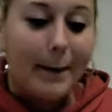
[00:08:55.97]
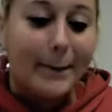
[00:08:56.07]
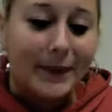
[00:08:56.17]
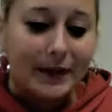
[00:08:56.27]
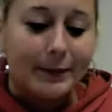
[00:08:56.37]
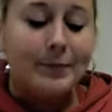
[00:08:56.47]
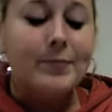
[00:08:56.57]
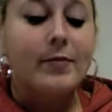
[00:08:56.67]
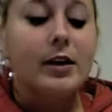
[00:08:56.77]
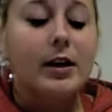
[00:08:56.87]
But
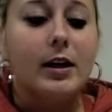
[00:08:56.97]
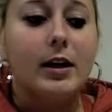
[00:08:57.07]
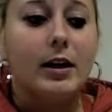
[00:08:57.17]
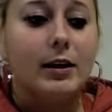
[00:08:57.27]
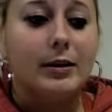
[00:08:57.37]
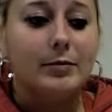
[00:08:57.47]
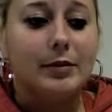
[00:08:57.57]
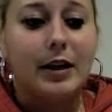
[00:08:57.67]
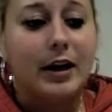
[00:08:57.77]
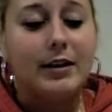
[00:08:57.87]

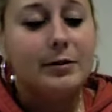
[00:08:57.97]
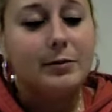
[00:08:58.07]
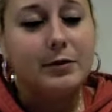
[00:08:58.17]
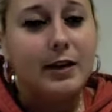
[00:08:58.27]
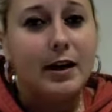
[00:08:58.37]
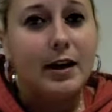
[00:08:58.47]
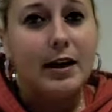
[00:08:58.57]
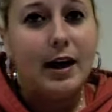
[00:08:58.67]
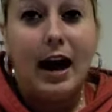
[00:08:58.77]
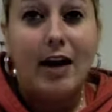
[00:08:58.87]
yeah, I just was not
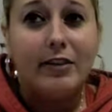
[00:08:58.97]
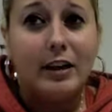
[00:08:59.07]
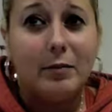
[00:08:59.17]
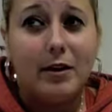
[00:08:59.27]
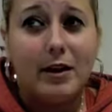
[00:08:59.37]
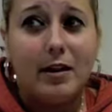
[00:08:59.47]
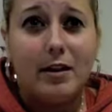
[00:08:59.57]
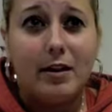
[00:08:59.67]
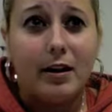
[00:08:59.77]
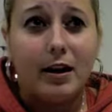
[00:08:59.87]
having it by the end of
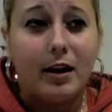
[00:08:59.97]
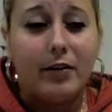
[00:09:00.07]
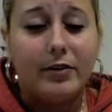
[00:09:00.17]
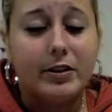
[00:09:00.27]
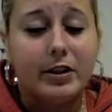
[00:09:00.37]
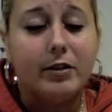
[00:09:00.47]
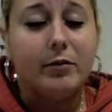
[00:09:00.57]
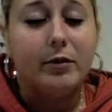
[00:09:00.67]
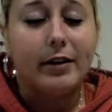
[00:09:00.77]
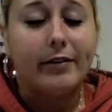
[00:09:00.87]
the night, and I was just like,
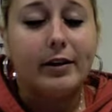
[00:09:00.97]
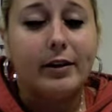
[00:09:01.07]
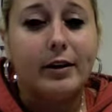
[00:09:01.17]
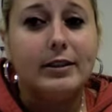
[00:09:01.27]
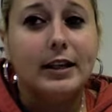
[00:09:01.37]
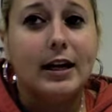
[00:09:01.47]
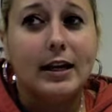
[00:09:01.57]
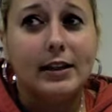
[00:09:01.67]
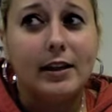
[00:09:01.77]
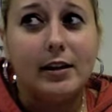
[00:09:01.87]
whatever. I was like, I need to
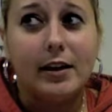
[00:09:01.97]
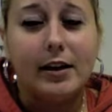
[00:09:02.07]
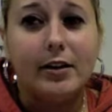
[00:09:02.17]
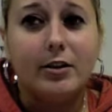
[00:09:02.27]
get the hell out of here.